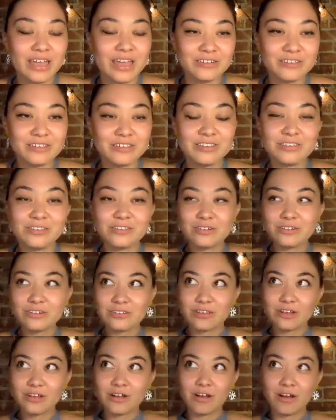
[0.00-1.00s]
Your
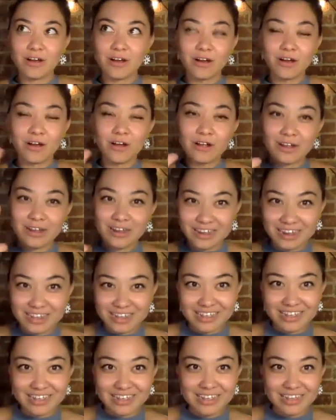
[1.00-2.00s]
sisters are
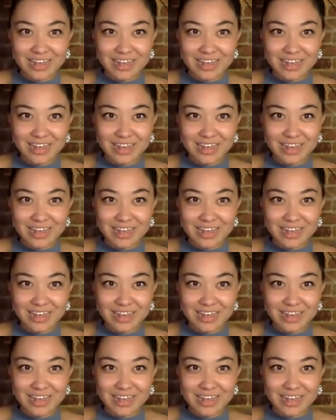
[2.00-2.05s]
already